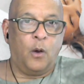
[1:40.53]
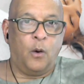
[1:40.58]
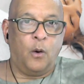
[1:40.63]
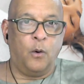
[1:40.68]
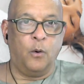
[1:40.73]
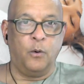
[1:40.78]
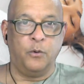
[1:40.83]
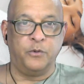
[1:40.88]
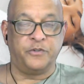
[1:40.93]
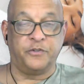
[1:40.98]

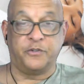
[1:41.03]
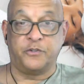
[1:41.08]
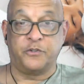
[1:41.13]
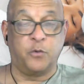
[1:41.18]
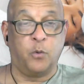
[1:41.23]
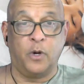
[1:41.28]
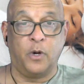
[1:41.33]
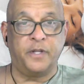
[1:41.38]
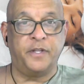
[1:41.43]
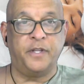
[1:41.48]
who's a
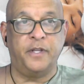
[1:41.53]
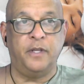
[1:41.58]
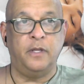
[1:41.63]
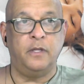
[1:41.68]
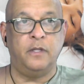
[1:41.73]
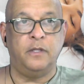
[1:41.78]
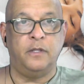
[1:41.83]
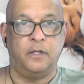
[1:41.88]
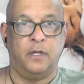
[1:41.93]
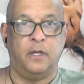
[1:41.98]

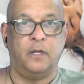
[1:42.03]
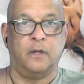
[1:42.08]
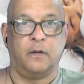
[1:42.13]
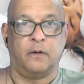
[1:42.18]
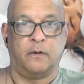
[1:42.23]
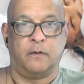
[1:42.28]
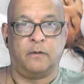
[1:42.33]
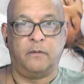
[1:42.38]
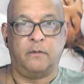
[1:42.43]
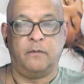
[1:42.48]

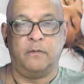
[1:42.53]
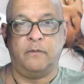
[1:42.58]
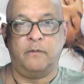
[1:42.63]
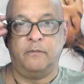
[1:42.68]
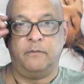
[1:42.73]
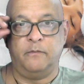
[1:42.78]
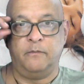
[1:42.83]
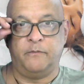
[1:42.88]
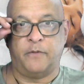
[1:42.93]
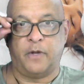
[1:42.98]
20-year
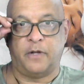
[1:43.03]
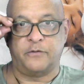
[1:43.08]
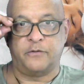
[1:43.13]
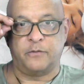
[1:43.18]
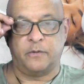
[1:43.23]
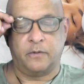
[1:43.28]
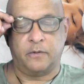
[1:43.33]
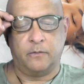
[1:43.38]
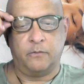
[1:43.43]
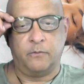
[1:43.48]

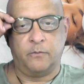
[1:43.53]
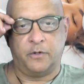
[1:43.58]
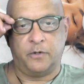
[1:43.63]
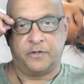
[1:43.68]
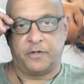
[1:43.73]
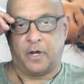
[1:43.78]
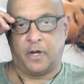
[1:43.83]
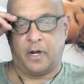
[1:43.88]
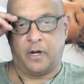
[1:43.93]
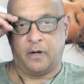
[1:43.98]
veteran,
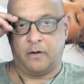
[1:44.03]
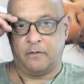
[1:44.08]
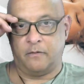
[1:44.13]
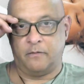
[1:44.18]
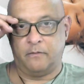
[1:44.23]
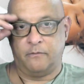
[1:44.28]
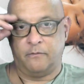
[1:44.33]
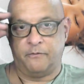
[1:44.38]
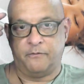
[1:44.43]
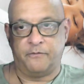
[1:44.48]
retired
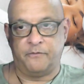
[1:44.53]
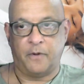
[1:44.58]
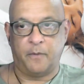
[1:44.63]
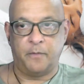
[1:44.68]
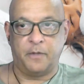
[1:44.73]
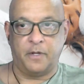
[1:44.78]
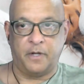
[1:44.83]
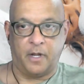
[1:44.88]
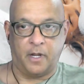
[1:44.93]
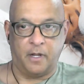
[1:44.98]
from
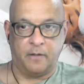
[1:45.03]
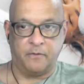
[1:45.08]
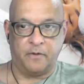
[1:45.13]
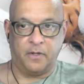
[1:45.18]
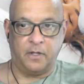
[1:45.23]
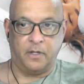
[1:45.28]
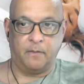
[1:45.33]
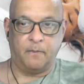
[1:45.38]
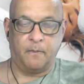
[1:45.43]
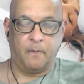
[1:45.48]
the
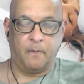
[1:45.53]
Navy.